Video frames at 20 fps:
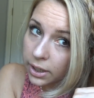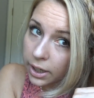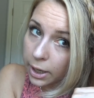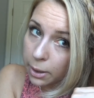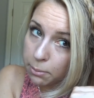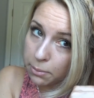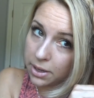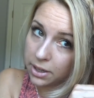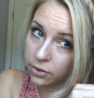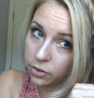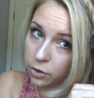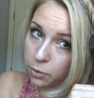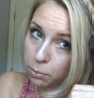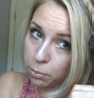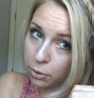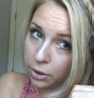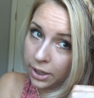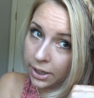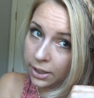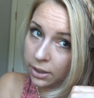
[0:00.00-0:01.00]
It makes the
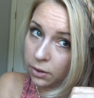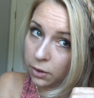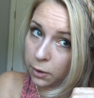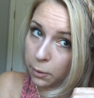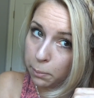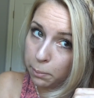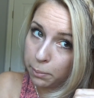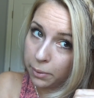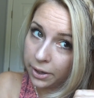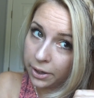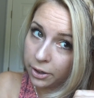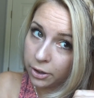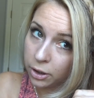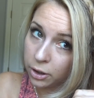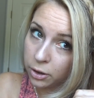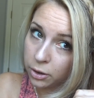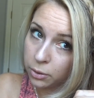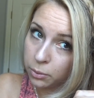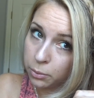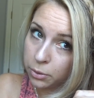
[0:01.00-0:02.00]
braid look
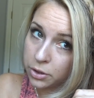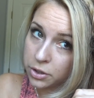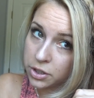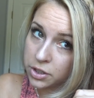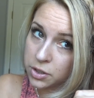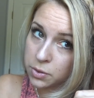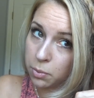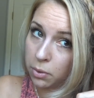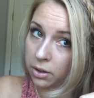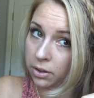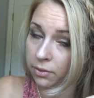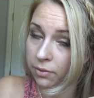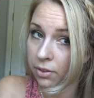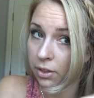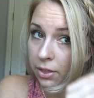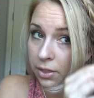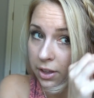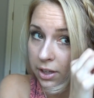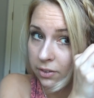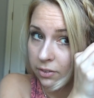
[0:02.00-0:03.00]
bigger, which is one of
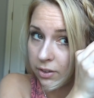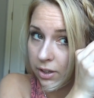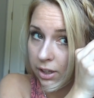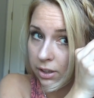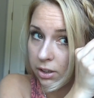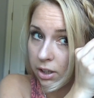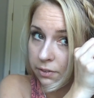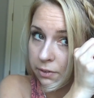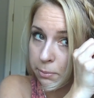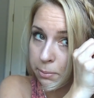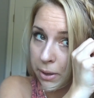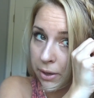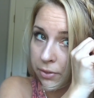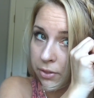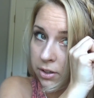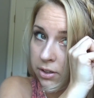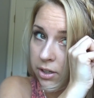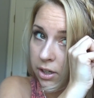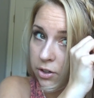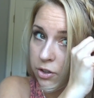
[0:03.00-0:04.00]
the things that I love about
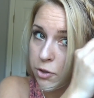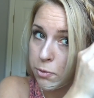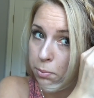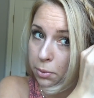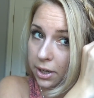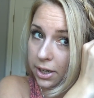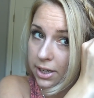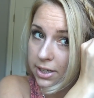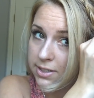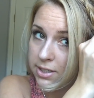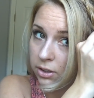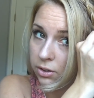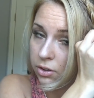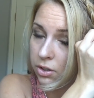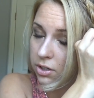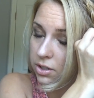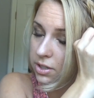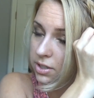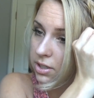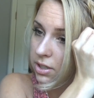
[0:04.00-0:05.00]
the Dutch braid, is it
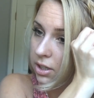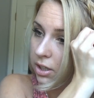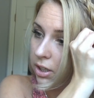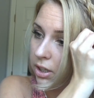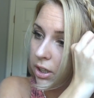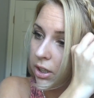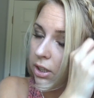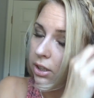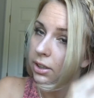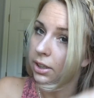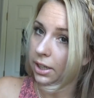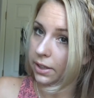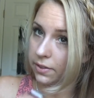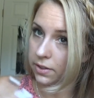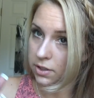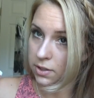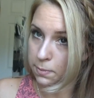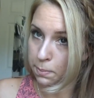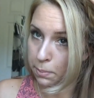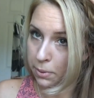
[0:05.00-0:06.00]
looks like
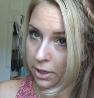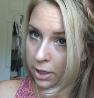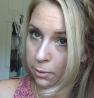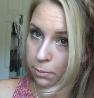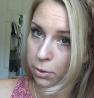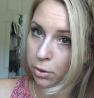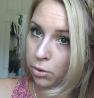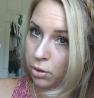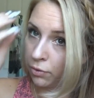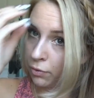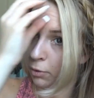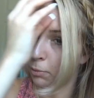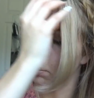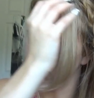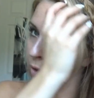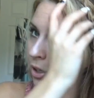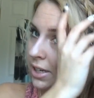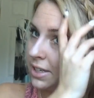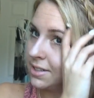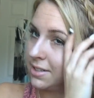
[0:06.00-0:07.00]
this big beautiful
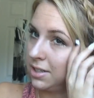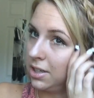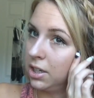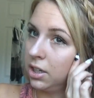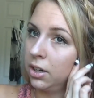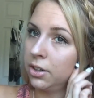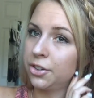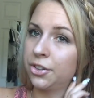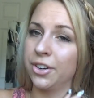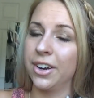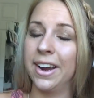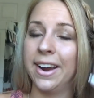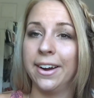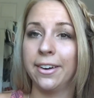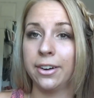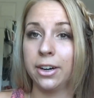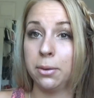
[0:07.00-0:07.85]
braid sitting on your hair.